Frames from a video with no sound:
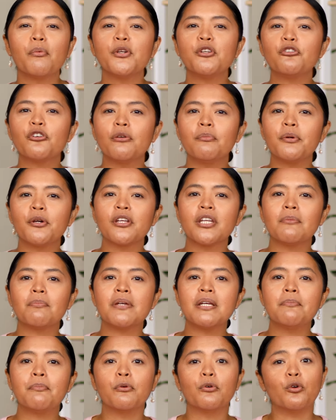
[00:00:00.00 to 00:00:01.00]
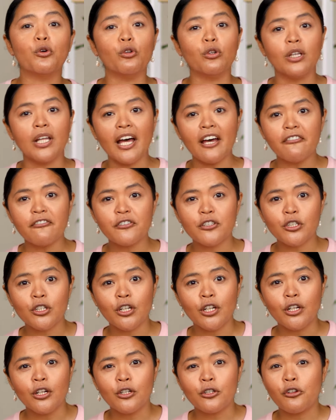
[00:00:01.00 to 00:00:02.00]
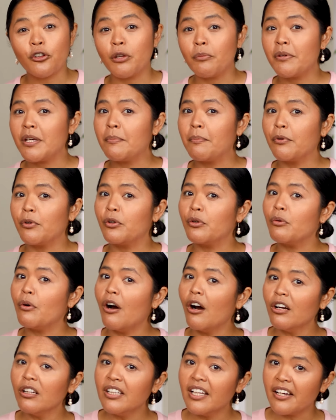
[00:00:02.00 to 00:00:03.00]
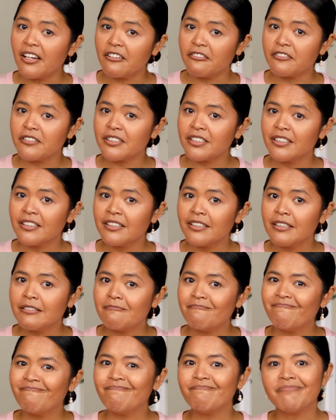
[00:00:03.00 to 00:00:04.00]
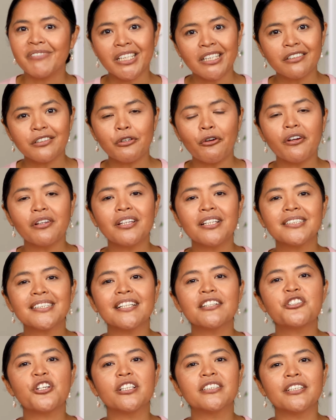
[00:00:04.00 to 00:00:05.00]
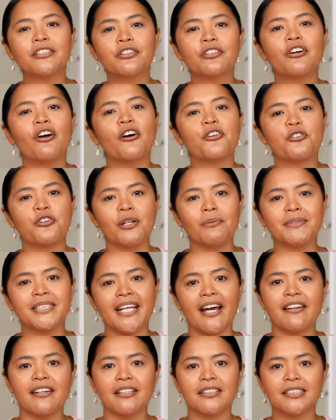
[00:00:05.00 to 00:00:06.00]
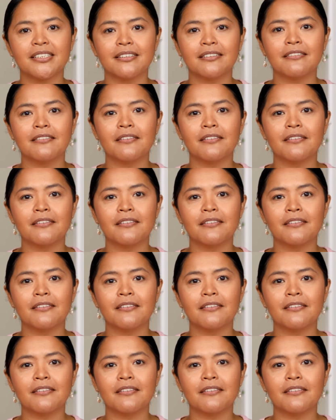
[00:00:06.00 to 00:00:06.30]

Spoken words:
when you compare the people who left to the people who are left, then you're at least adjacent to contronym status.